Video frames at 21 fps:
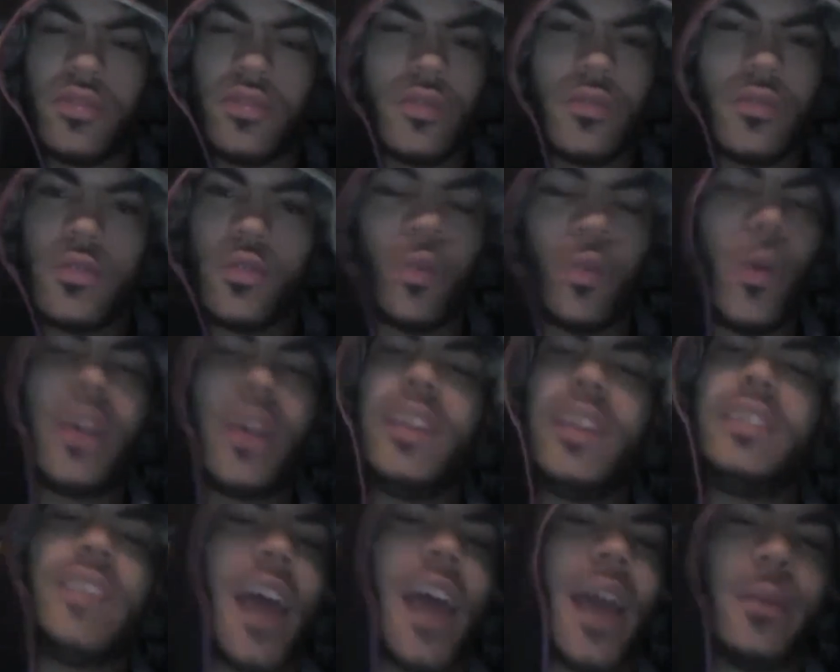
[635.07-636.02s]
20
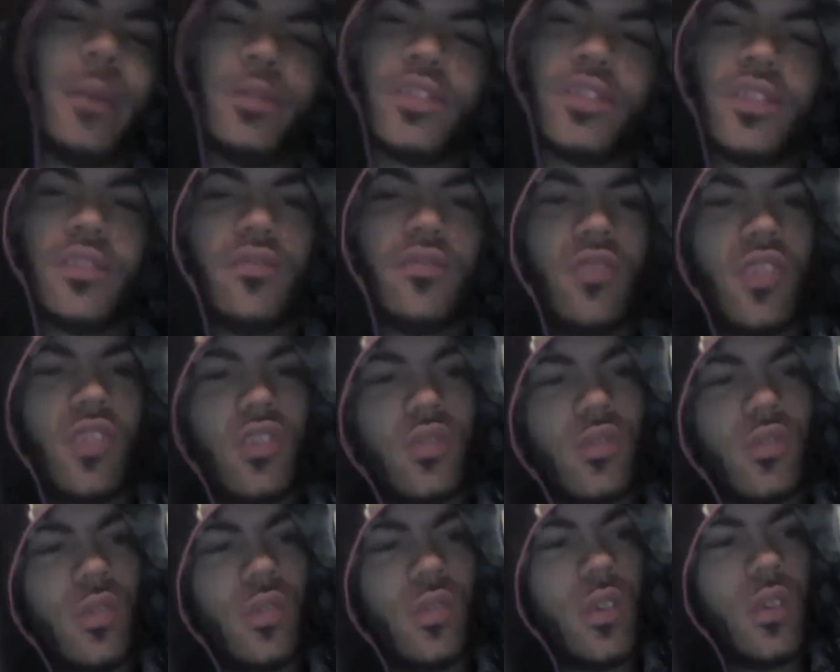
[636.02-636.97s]
times in a
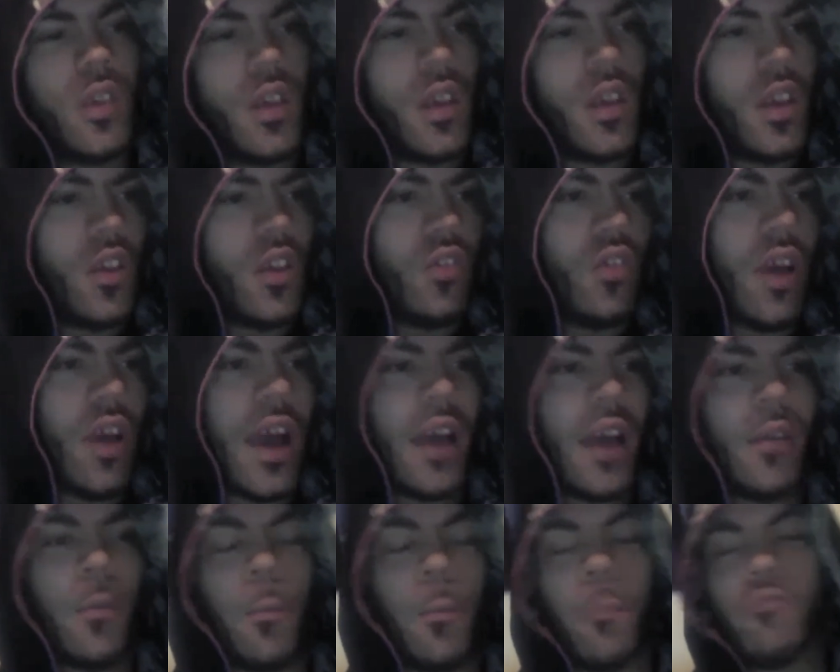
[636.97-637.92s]
row.
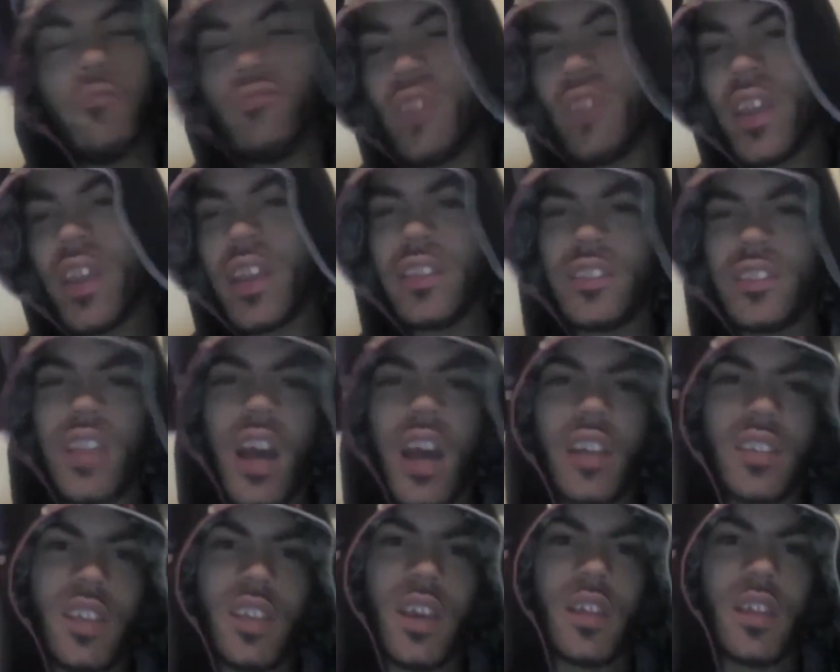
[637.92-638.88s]
Ratings out of
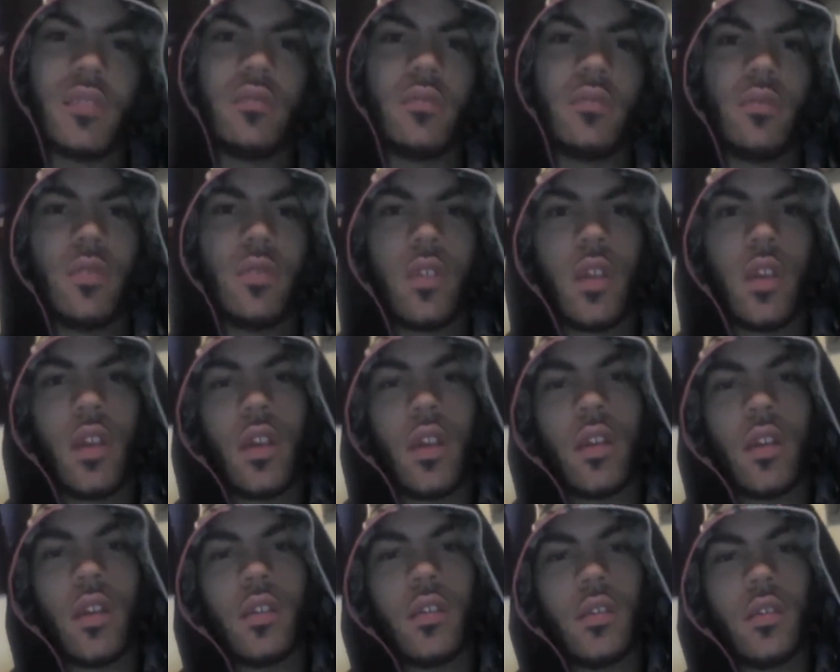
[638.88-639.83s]
10,
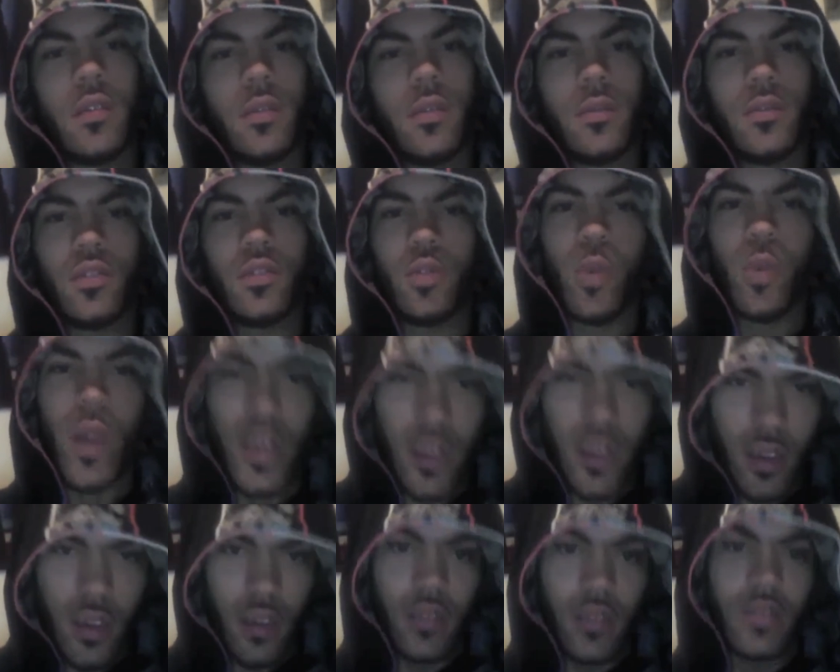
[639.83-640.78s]

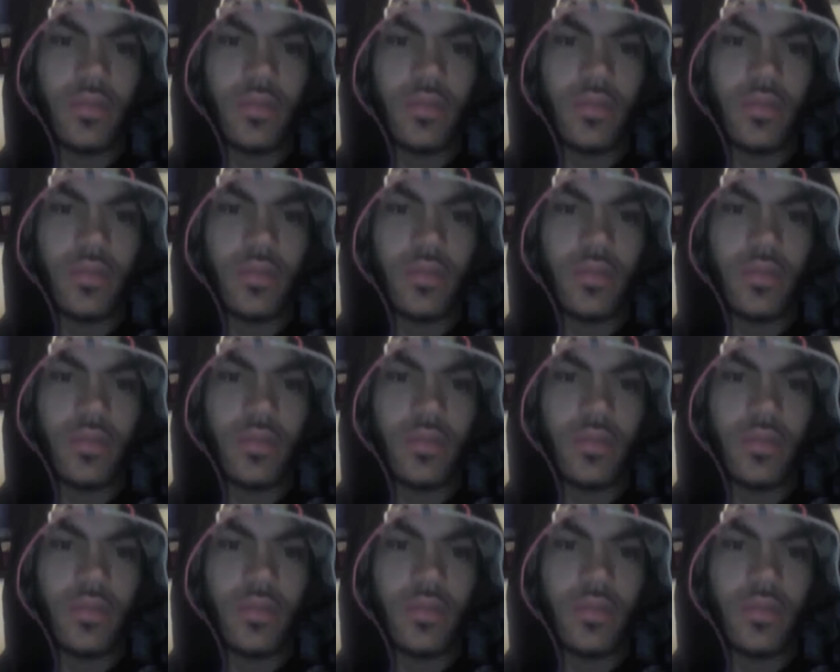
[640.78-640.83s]
20.